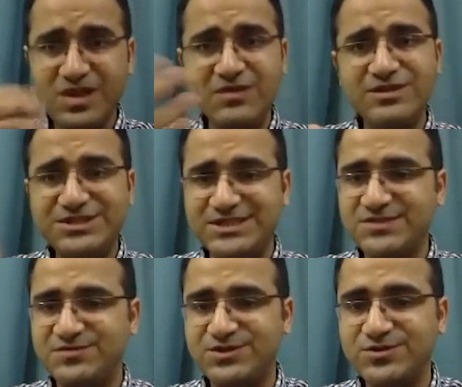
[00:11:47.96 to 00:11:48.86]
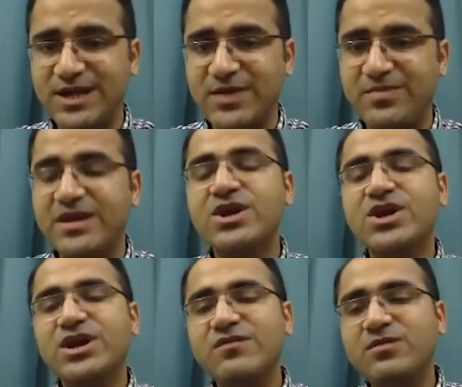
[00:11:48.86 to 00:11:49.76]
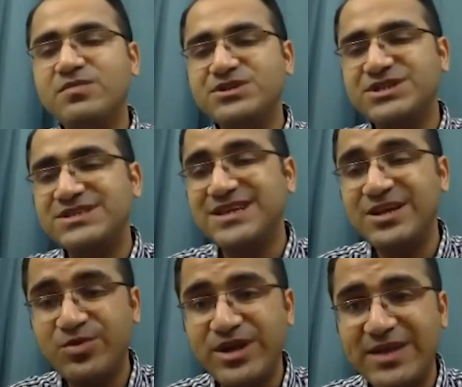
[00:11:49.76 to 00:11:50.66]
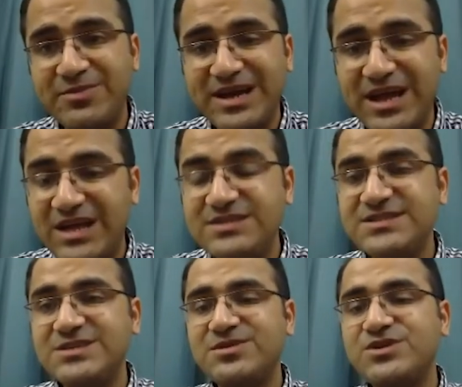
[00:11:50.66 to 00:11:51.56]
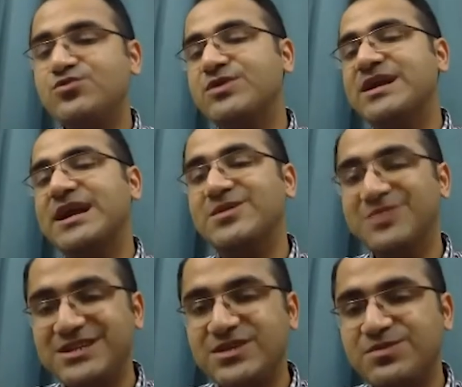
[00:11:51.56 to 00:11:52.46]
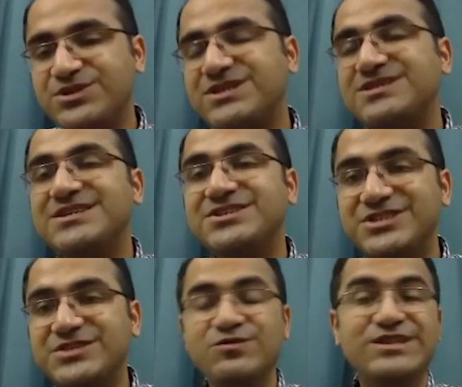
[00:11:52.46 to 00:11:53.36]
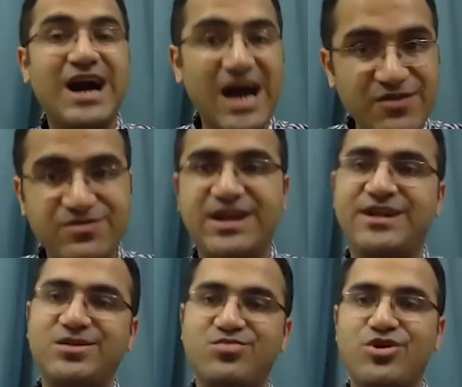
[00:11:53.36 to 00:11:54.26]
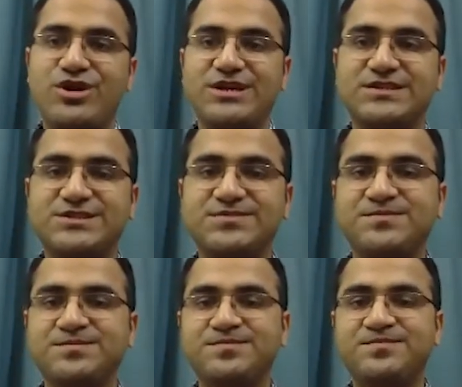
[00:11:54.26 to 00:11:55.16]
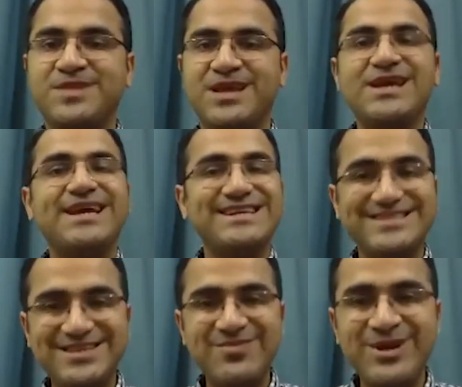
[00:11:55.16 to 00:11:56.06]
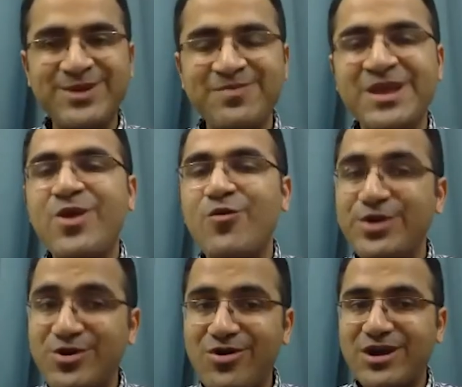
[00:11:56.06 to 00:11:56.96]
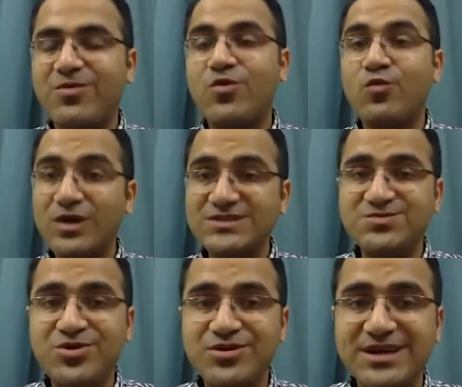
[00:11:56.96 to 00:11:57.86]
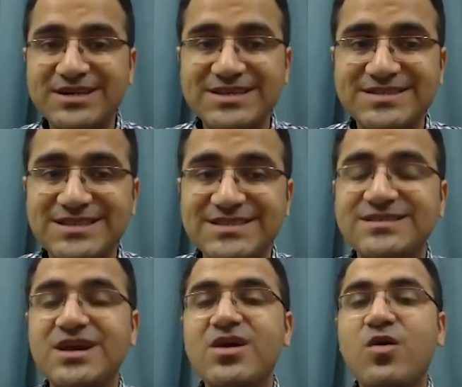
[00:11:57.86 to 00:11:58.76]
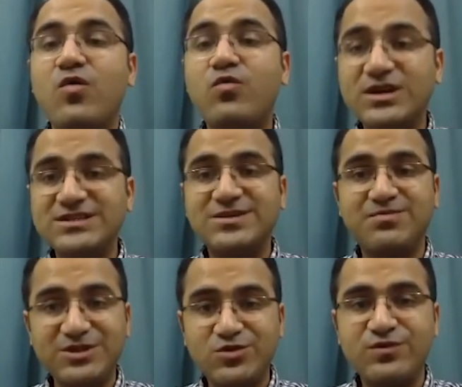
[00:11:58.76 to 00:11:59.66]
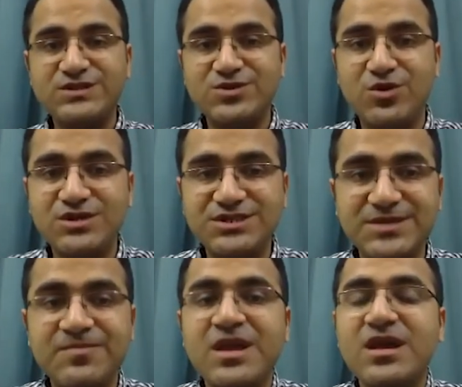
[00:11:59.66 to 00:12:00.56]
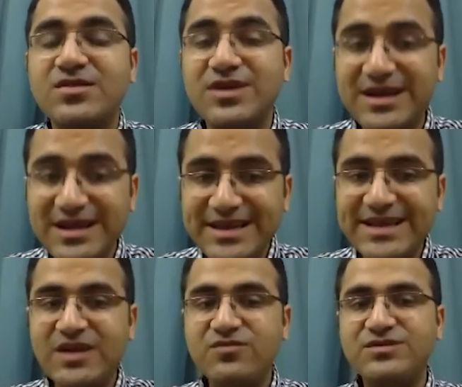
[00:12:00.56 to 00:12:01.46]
with chest physiotherapy. If the patient is hemodynamic unstable, you can admit the patient and treat with IV antibiotics. In summary, we talked about what is bronchiectasis, what is the pathophysiology, the clinical